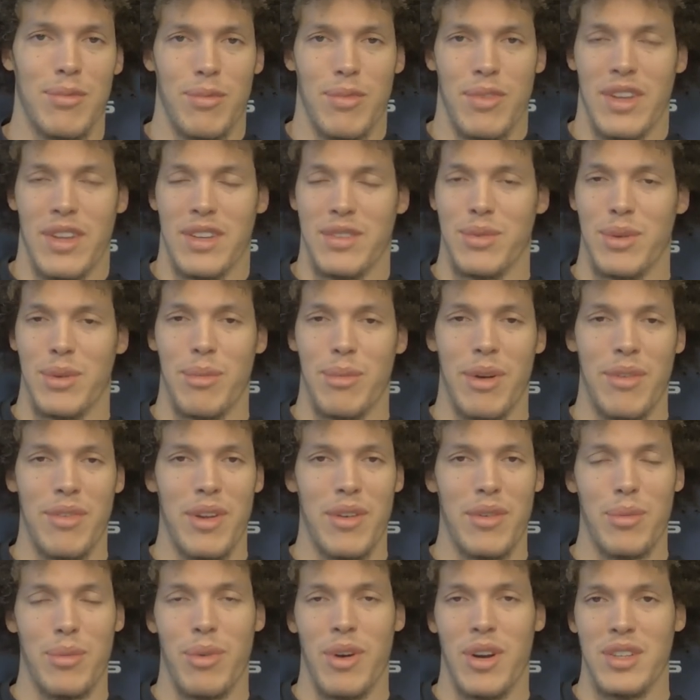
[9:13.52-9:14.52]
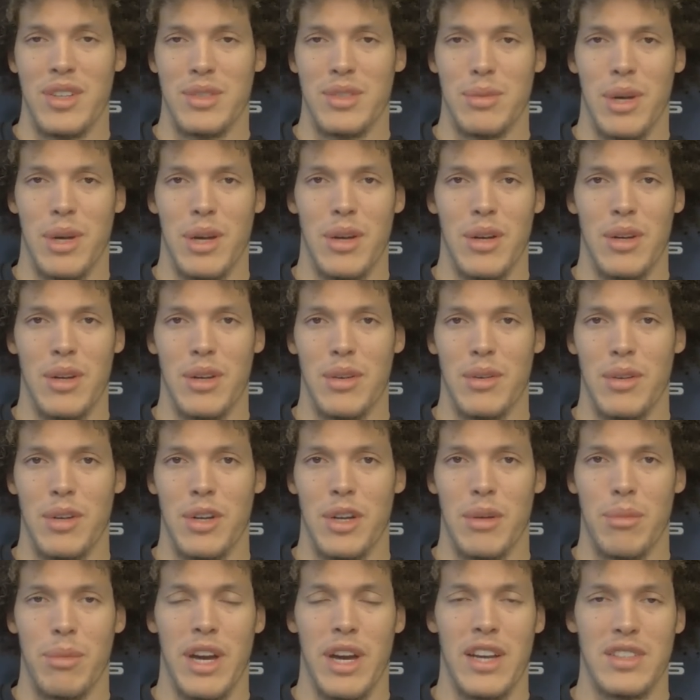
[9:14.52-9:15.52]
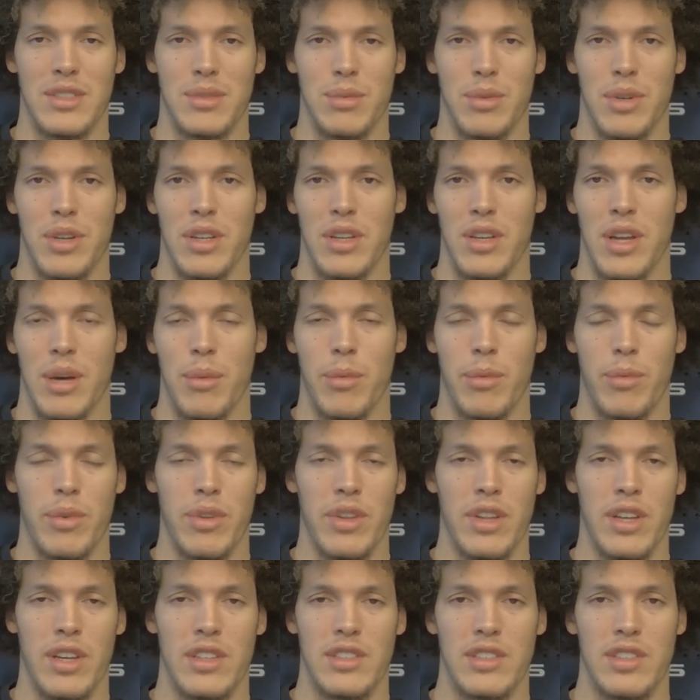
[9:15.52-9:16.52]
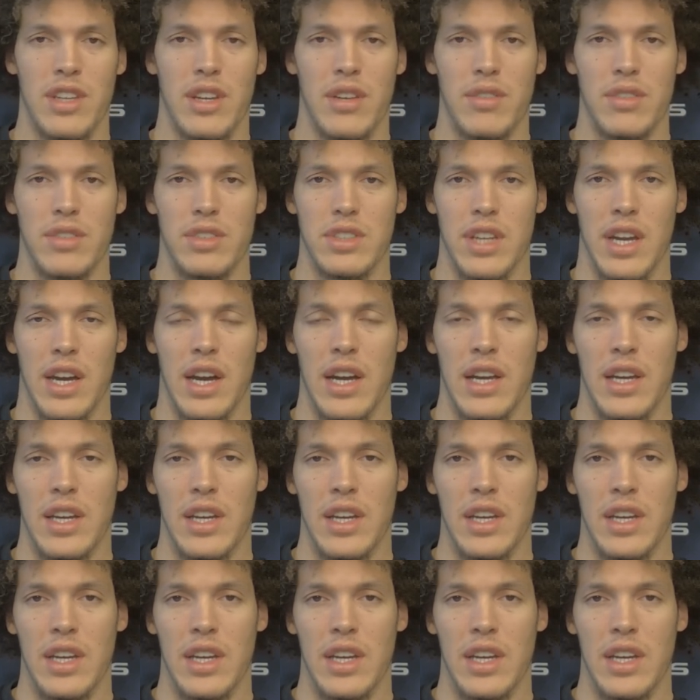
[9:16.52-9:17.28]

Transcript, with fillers: that's one of my favorite parts about uh, basketball. You know, I'm a really unselfish guy.